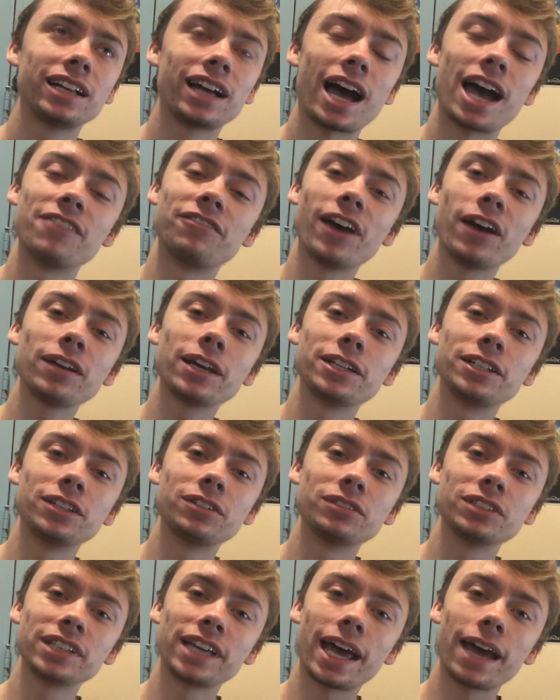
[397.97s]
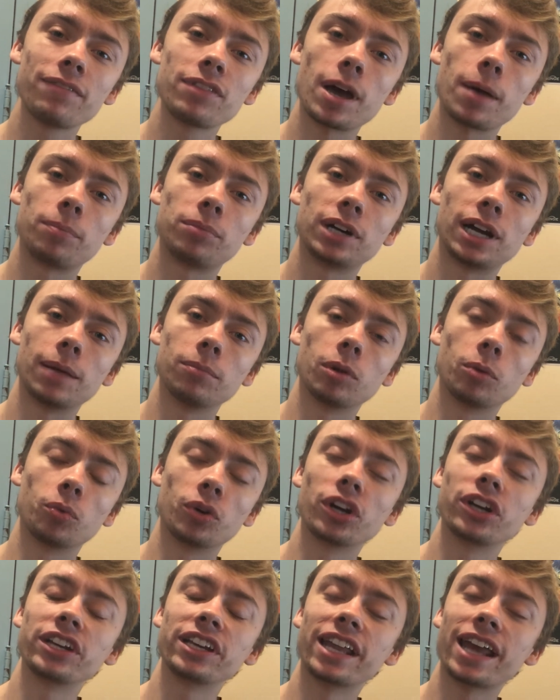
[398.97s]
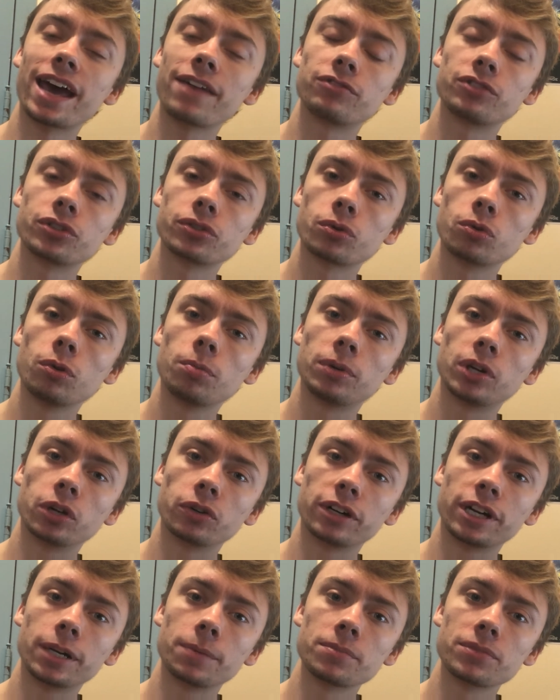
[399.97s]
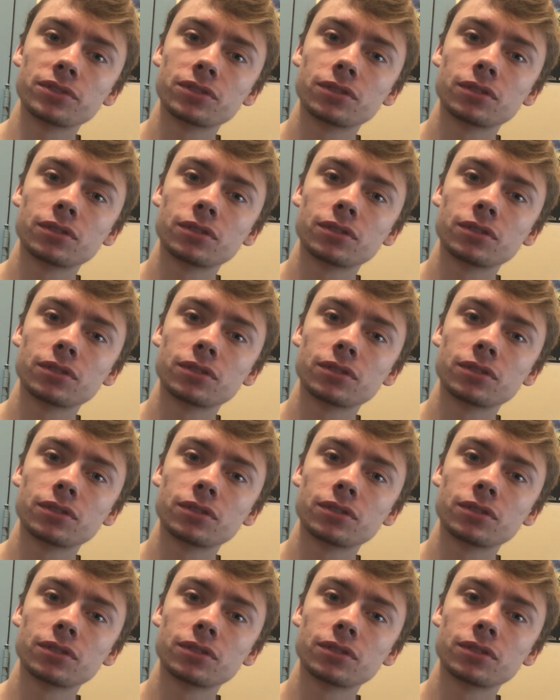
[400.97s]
I found I didn't really have that problem working in after-school programs.